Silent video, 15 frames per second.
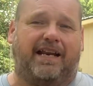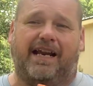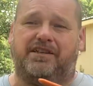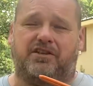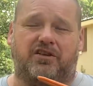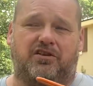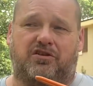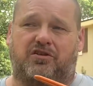I
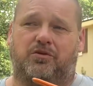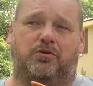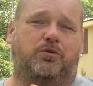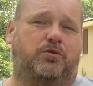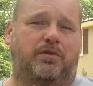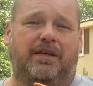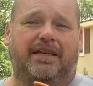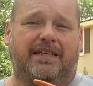just
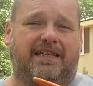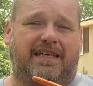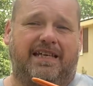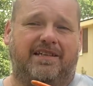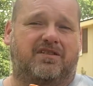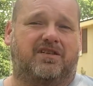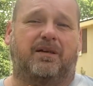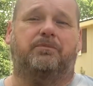soon
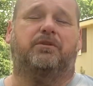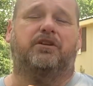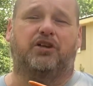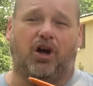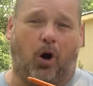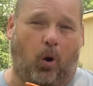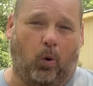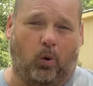eat something
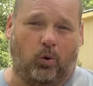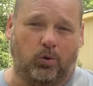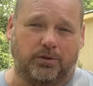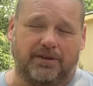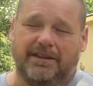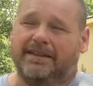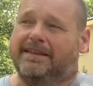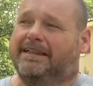cold
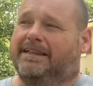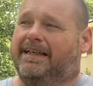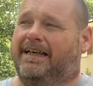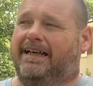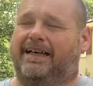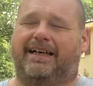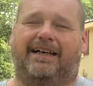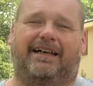
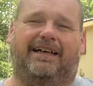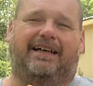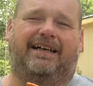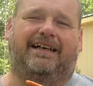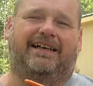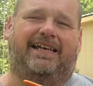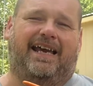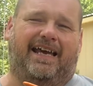
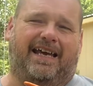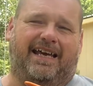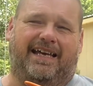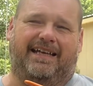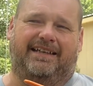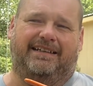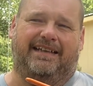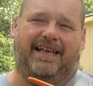uh,
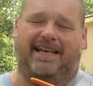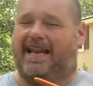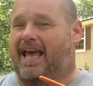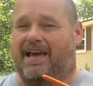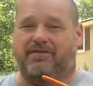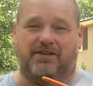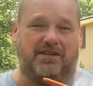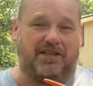and and
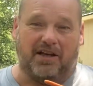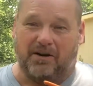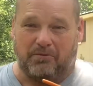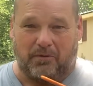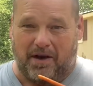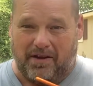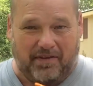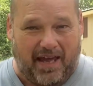have it done
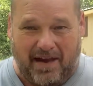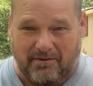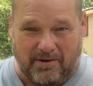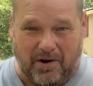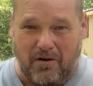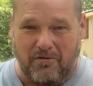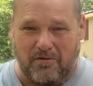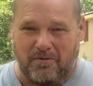with, have it
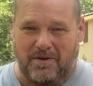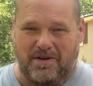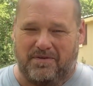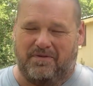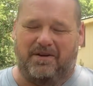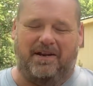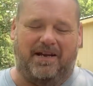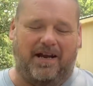over
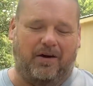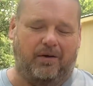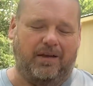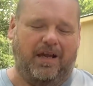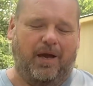with, you know.